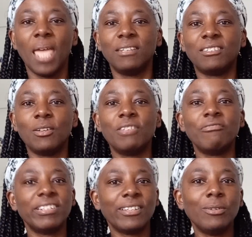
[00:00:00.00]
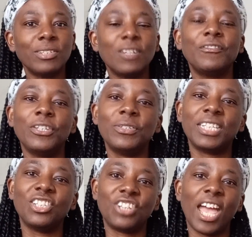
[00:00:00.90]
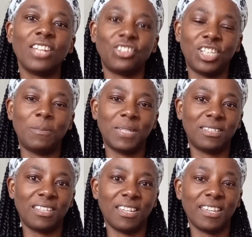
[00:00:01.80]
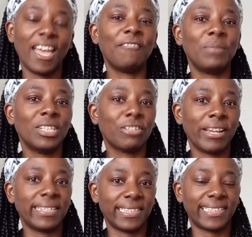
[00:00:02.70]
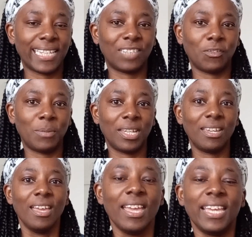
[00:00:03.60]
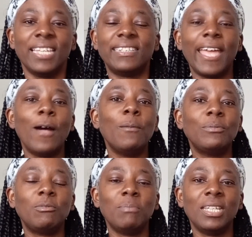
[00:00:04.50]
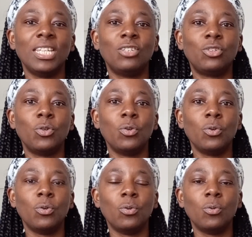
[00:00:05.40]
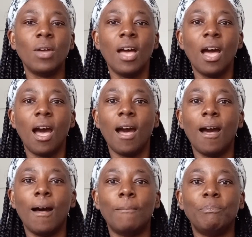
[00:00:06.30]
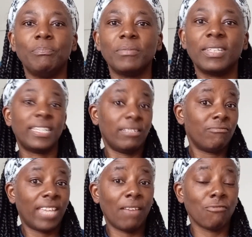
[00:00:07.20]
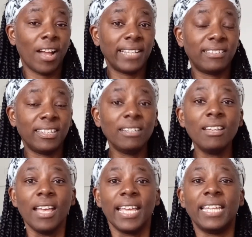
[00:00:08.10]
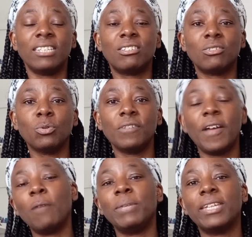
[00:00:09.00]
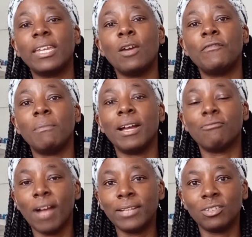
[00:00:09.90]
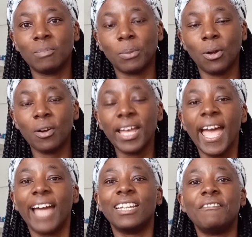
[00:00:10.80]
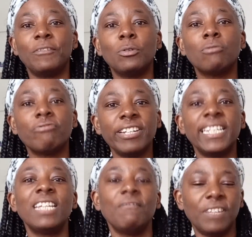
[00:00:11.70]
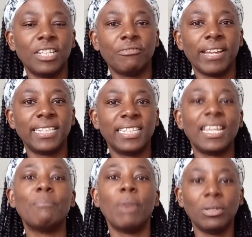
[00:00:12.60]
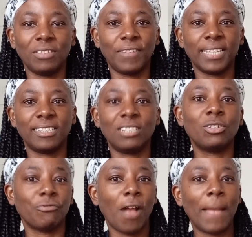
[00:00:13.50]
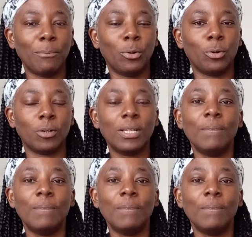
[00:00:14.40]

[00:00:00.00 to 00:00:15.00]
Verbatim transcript: So the results of using ChatGPT have been a great success for me. It's helped me to um, get writing. It's sort of helped me get over my writer's block, and I feel really invigorated and motivated to write more,